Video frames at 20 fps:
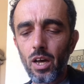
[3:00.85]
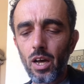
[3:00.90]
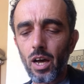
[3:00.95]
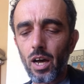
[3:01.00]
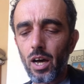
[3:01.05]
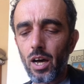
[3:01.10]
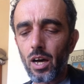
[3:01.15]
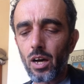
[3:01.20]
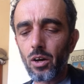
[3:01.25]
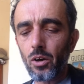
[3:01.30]

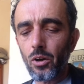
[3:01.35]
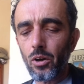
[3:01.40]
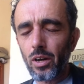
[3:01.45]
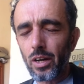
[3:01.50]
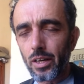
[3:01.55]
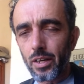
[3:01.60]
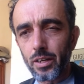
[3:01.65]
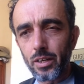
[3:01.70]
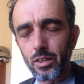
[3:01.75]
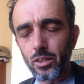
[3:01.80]

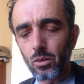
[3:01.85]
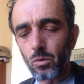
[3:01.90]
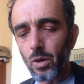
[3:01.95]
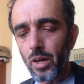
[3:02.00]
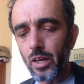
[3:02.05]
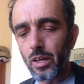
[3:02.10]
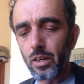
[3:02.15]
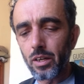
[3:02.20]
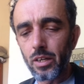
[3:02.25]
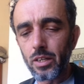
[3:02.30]
earlier in
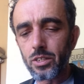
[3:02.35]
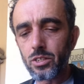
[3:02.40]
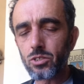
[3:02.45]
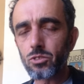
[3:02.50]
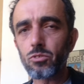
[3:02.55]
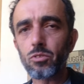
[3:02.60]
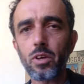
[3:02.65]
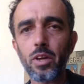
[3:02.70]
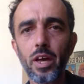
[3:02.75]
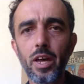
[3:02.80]
Quaker
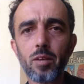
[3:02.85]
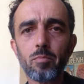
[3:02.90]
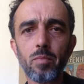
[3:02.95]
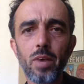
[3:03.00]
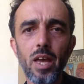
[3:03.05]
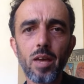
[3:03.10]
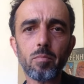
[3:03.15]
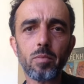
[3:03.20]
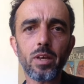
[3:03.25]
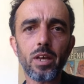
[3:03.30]
history, and
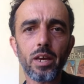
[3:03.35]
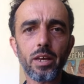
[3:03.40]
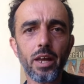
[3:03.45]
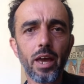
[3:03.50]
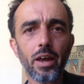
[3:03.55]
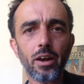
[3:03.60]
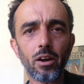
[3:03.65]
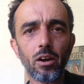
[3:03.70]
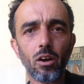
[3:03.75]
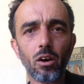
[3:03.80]
maybe an
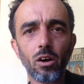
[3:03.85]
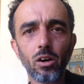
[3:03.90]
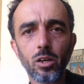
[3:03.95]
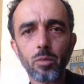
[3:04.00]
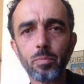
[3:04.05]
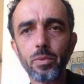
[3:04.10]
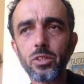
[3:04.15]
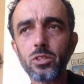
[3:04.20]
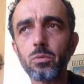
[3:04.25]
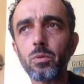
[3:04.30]

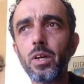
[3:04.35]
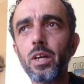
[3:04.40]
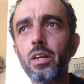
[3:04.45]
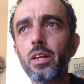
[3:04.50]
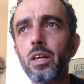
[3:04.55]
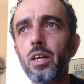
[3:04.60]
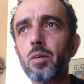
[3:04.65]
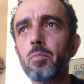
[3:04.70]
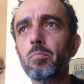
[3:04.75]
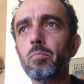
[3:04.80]
analog between
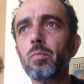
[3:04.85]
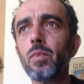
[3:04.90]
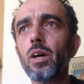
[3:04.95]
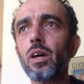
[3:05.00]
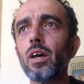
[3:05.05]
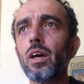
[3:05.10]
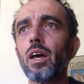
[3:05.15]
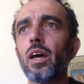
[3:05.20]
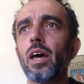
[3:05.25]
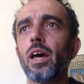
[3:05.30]
him
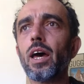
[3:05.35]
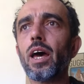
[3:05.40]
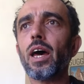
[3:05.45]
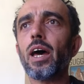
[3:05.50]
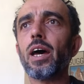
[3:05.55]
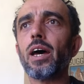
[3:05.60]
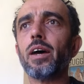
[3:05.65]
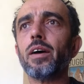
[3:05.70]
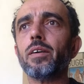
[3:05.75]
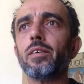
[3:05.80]

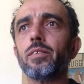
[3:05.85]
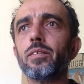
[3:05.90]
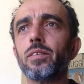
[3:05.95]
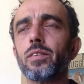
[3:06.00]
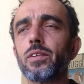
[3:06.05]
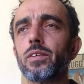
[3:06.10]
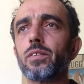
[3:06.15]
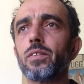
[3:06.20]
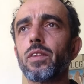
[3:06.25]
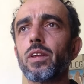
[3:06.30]
and
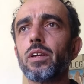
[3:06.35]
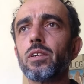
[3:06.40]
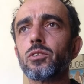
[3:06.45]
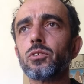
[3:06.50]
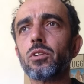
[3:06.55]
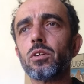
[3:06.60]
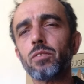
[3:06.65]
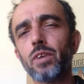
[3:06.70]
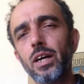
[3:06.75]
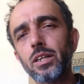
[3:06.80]
the
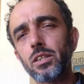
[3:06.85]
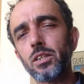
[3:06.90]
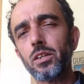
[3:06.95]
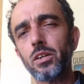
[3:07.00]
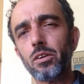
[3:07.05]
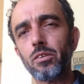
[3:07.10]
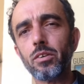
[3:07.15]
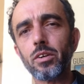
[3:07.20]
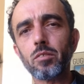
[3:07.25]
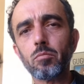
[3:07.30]
sort of
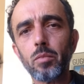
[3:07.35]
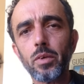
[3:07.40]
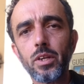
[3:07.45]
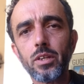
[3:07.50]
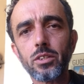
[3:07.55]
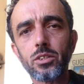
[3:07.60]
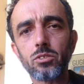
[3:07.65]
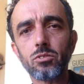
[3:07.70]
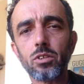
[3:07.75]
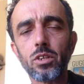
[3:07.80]
itinerant
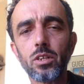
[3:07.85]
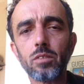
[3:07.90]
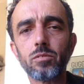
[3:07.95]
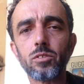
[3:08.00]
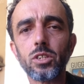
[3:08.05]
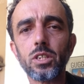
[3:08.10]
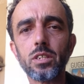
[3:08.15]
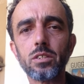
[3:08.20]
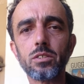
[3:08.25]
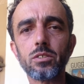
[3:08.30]
ministry of
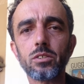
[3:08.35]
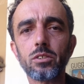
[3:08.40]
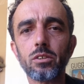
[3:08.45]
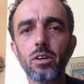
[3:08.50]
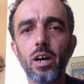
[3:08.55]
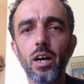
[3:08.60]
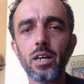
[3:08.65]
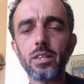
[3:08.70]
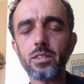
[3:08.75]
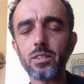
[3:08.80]
Jesus
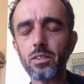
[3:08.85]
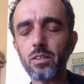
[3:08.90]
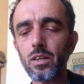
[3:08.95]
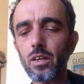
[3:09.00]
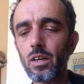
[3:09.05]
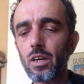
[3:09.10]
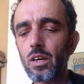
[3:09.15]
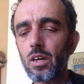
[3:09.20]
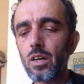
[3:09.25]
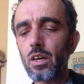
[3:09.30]
Christ.
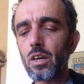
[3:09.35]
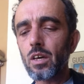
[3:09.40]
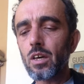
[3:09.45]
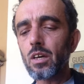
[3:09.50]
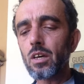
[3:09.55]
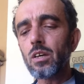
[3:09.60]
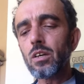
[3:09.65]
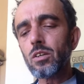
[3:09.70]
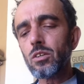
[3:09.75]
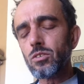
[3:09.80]

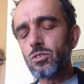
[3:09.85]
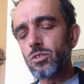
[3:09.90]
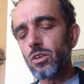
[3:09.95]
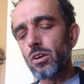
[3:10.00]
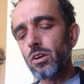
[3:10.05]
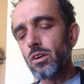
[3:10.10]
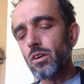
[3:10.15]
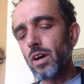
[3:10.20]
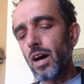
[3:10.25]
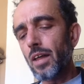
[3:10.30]

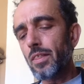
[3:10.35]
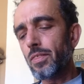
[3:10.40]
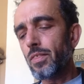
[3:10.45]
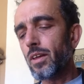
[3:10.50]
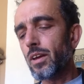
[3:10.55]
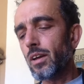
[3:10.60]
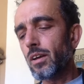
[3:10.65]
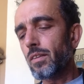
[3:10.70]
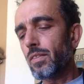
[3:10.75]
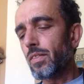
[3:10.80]
So I
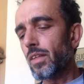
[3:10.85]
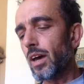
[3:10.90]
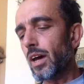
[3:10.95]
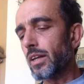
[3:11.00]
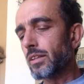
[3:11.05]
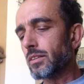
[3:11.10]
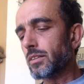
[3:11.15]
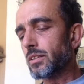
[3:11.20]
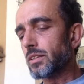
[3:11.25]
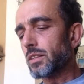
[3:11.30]
think
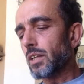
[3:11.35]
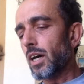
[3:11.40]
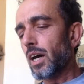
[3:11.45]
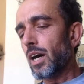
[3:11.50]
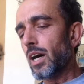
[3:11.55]
that